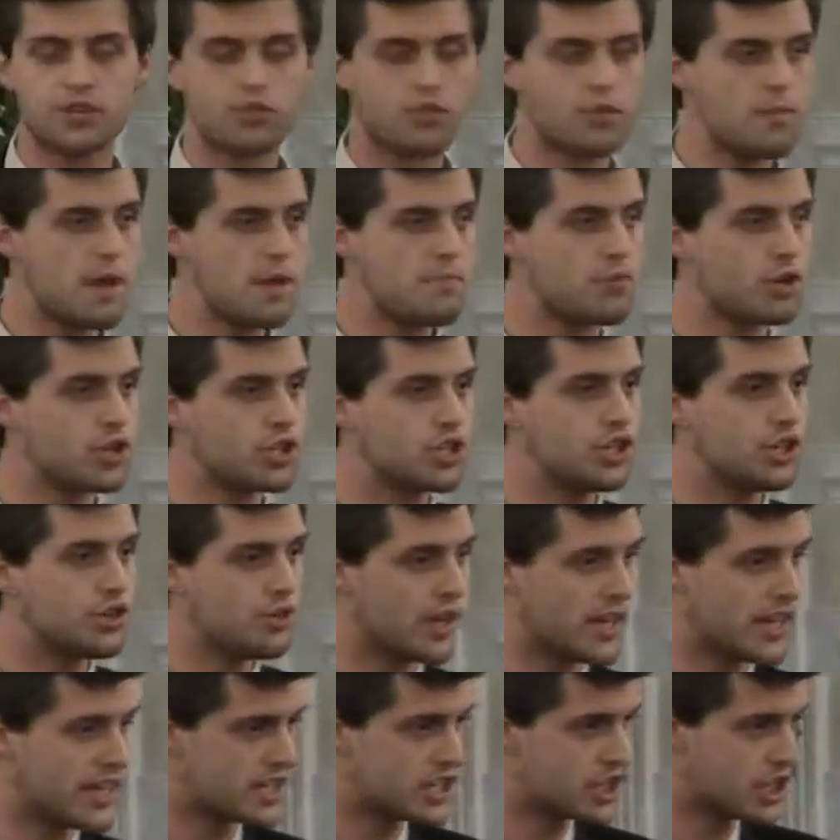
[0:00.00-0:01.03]
remember, Judah
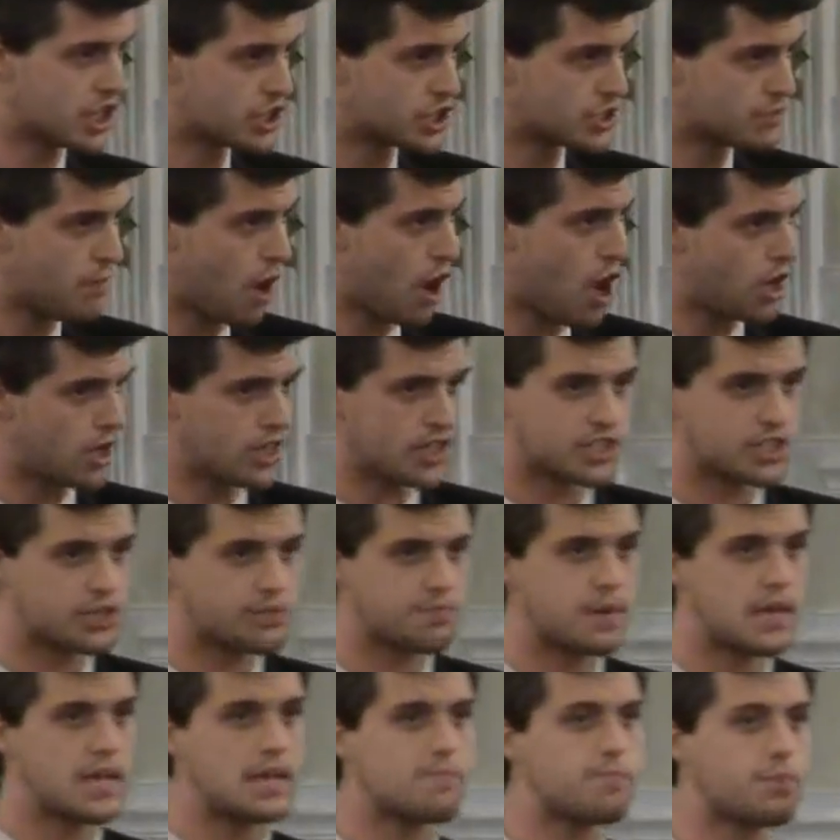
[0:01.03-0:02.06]
is the smallest
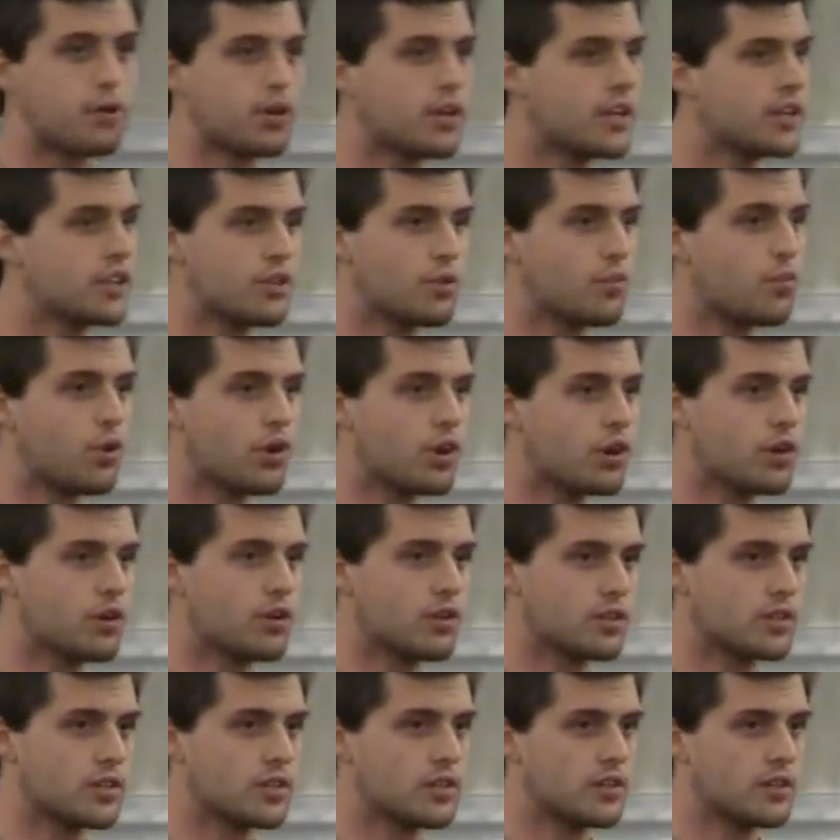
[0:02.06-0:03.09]
people in the
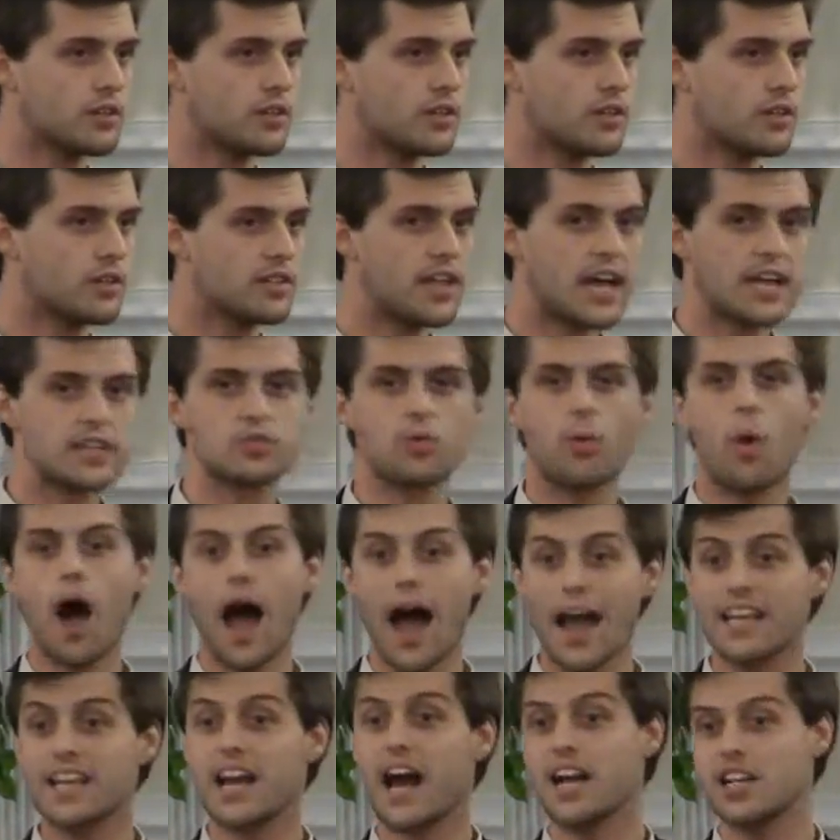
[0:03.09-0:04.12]
world. That's
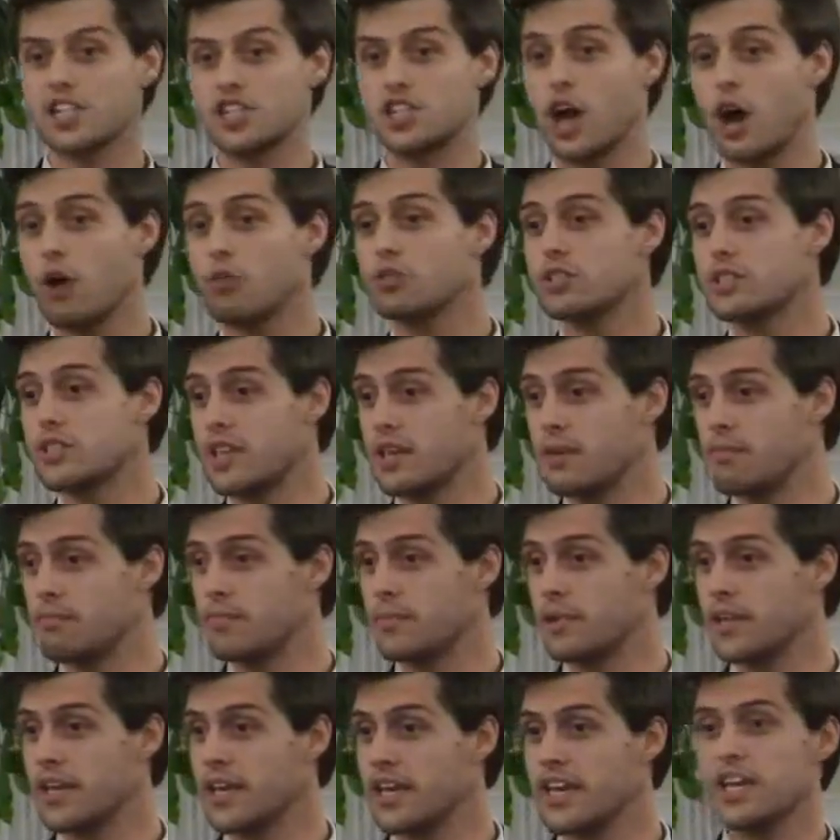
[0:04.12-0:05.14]
why God chose them.
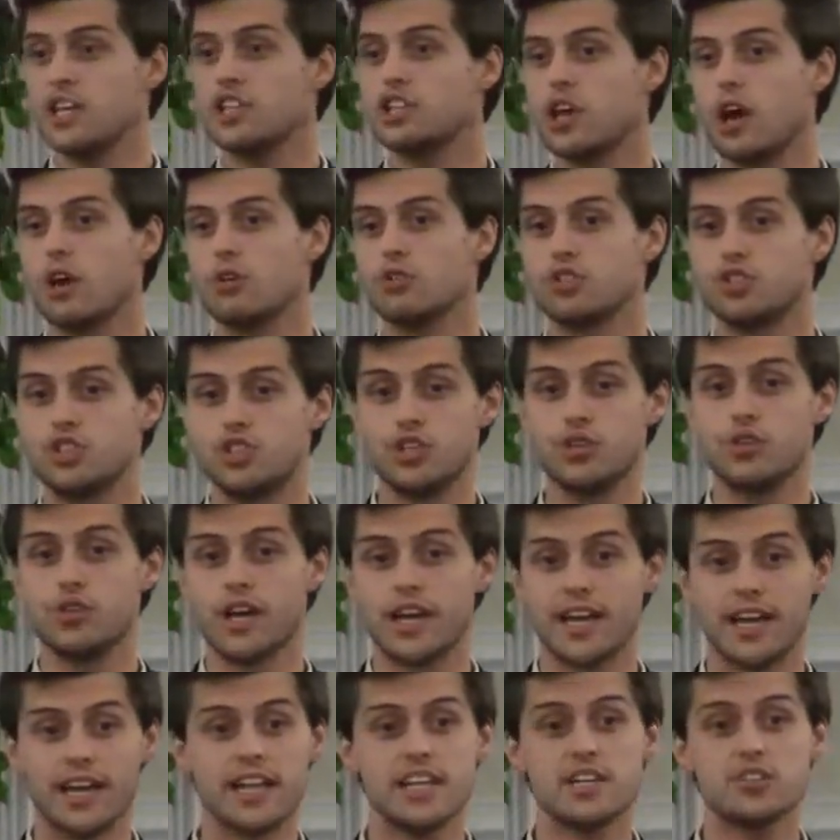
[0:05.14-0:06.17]
He chose Judah
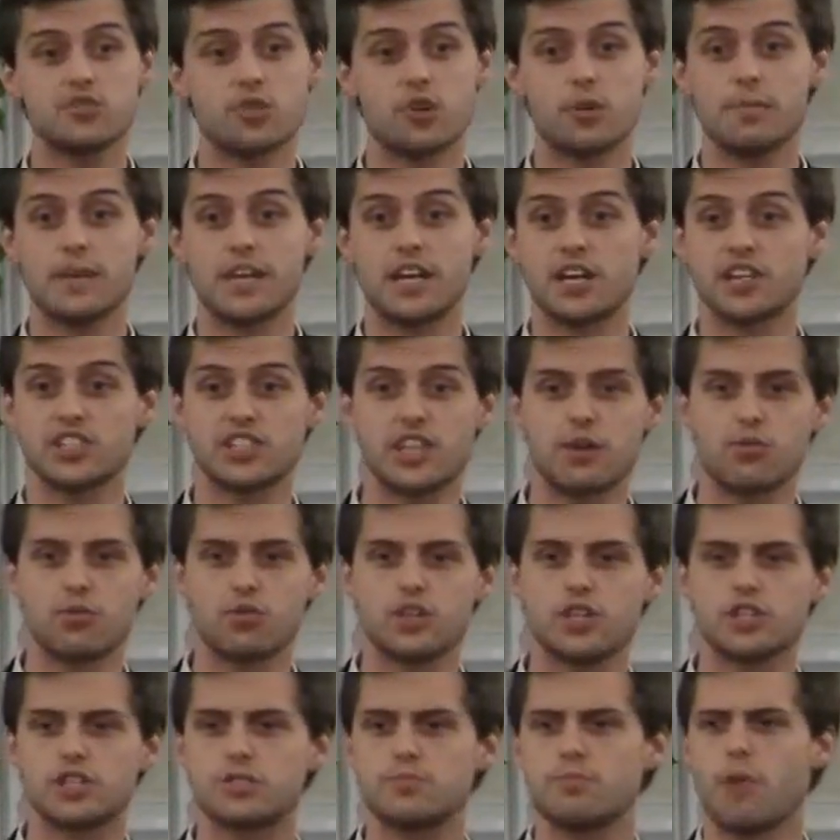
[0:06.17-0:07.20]
and Israel because they were
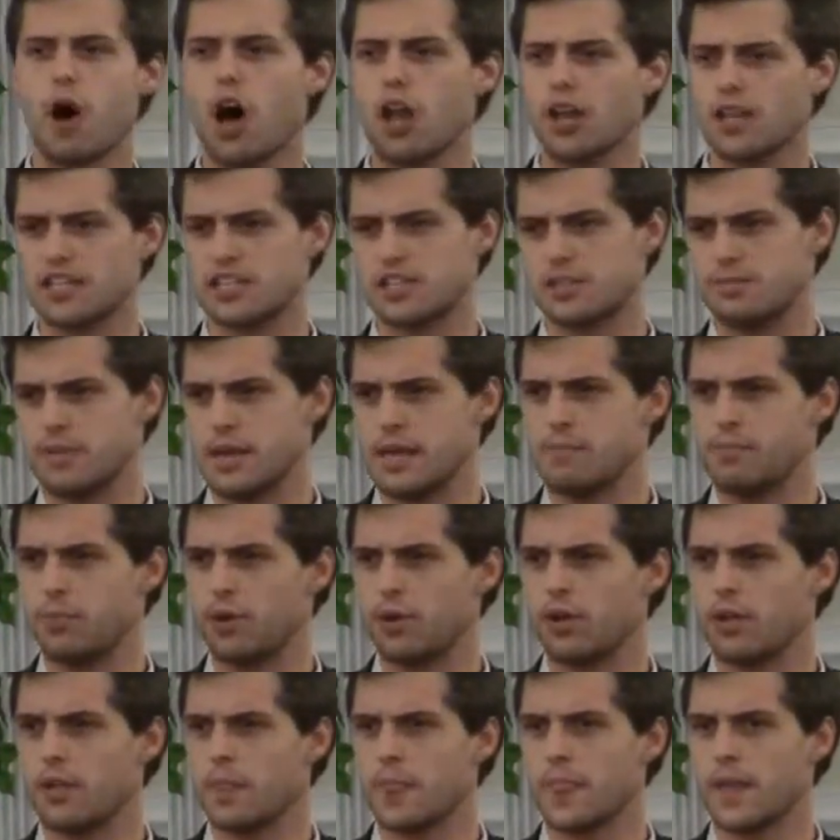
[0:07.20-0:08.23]
the smallest
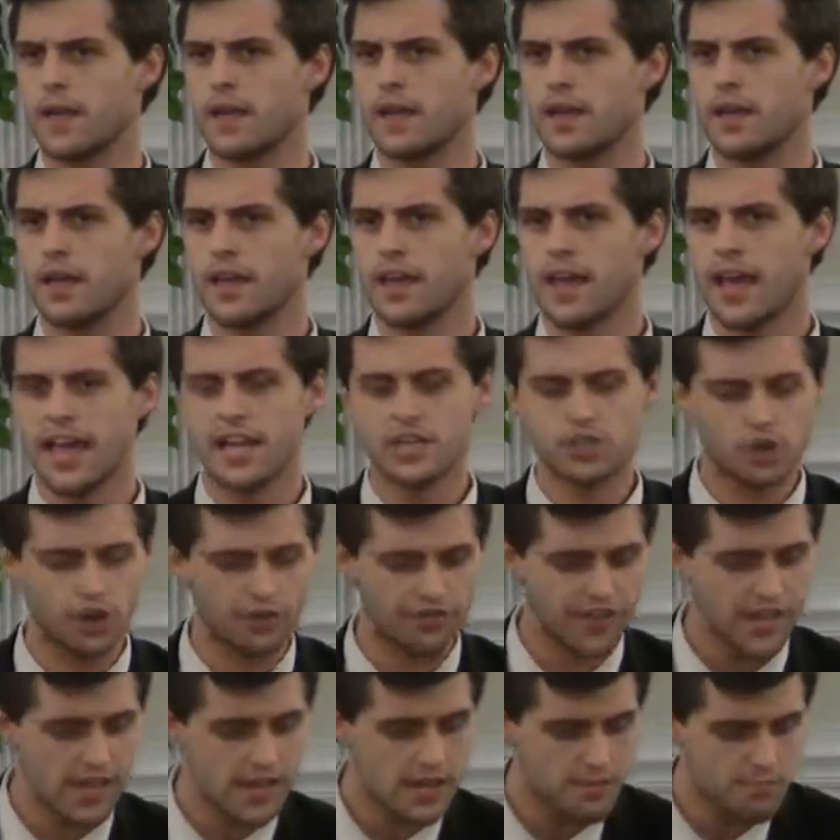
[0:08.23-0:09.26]
people. And so if
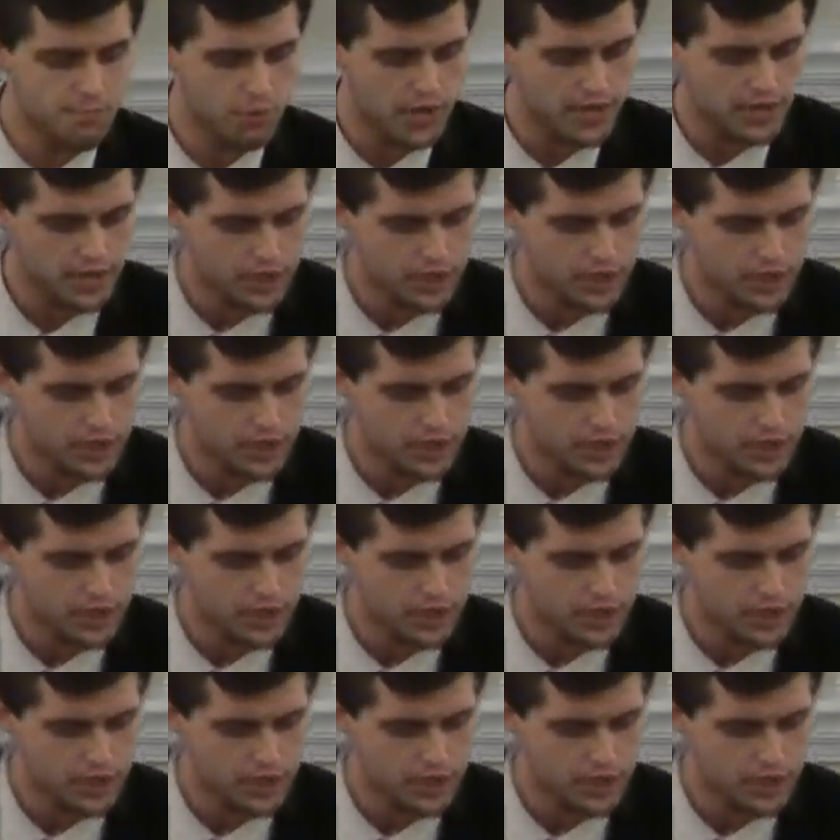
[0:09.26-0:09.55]
He can bring the